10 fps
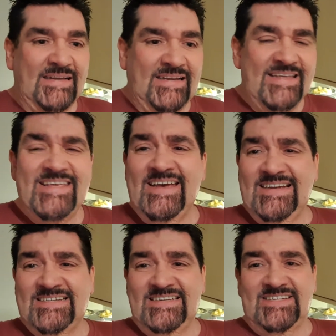
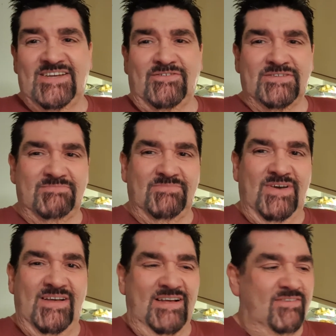Yes, it's got
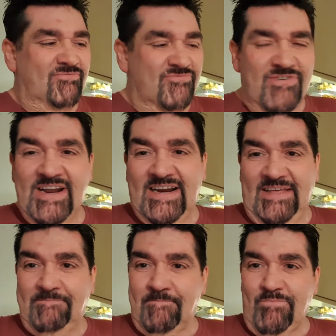a
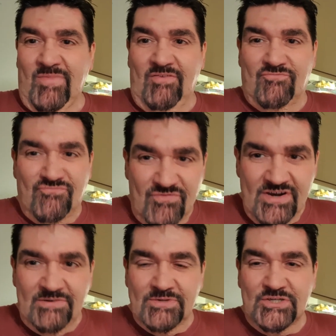
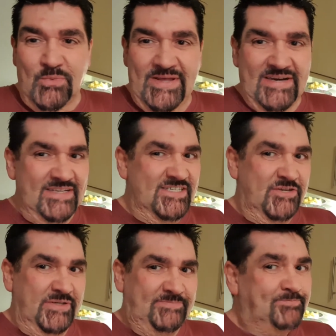real sweetness
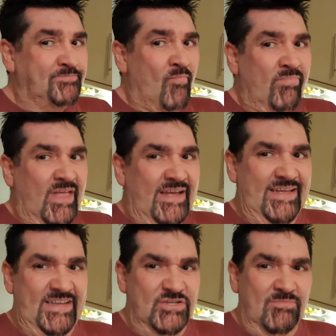to it.
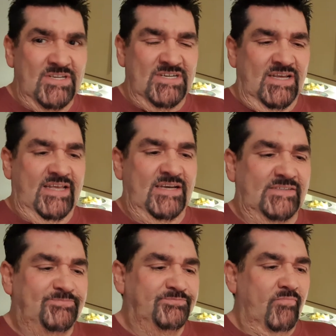It's almost like
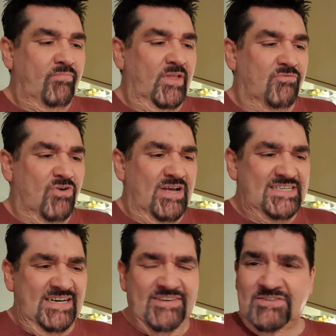a
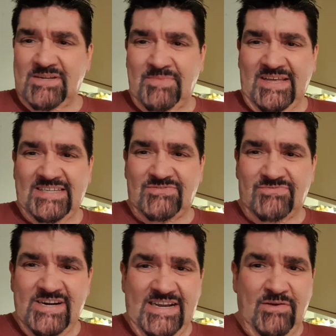Riesling or something. It's
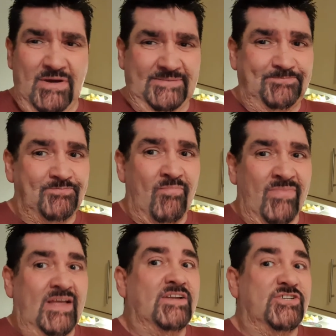really quite
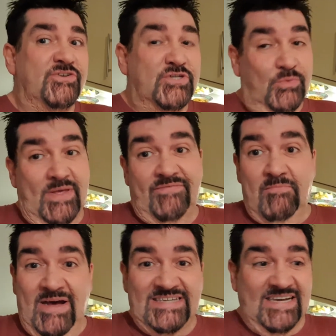too sweet for
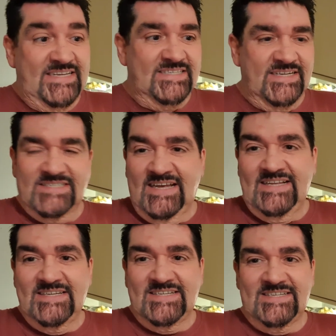my taste. It
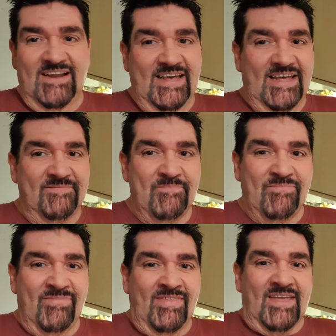tastes like
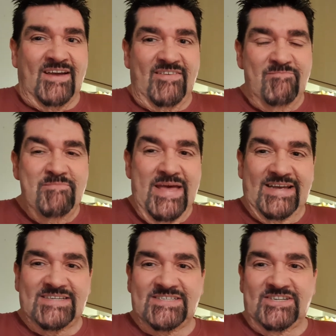you've
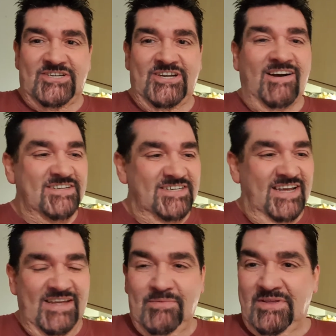mixed a
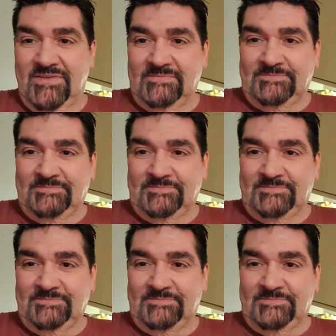Chardonnay with